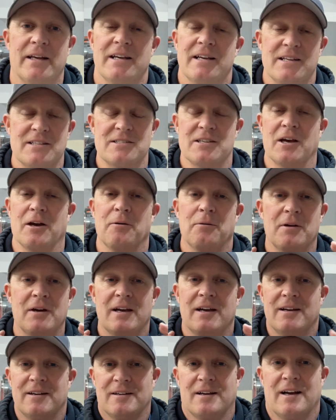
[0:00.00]
So
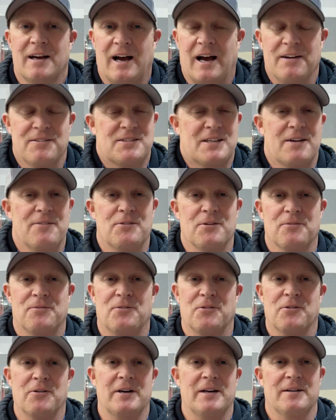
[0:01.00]
I've saved up
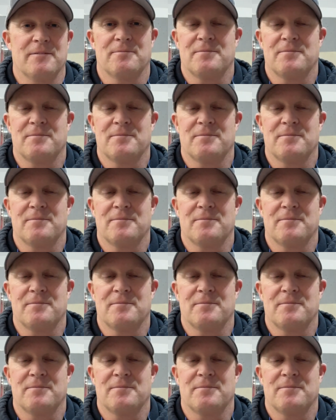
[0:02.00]
for it.